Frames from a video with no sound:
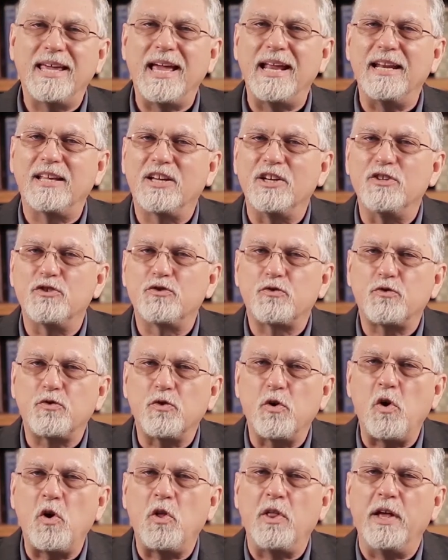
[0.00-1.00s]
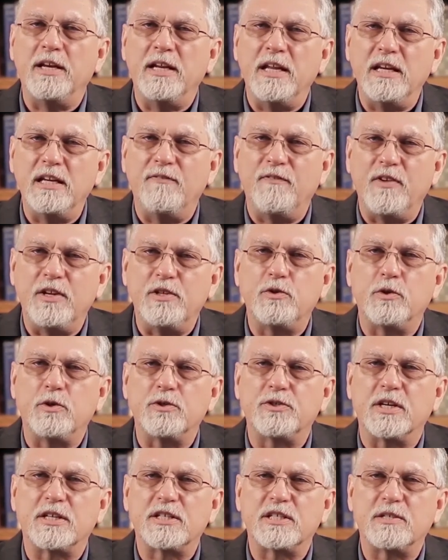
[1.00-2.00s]
can control an
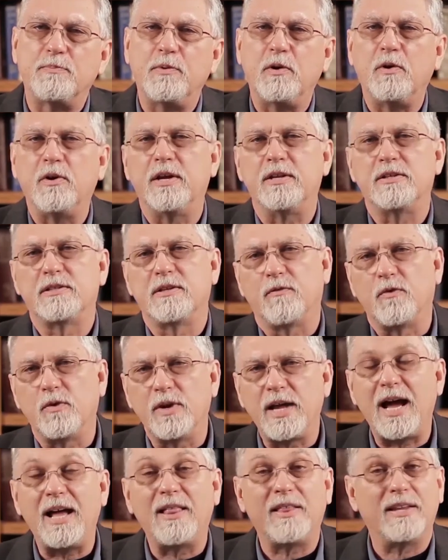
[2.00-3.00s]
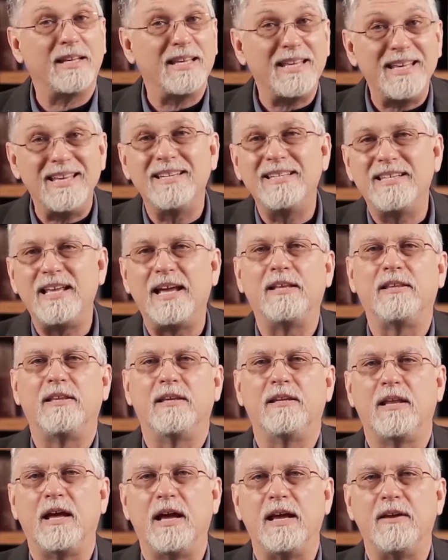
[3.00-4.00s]
individual's experience of reality in
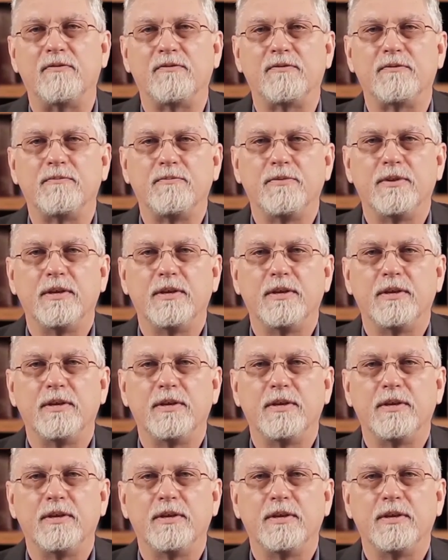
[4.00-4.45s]
daily life.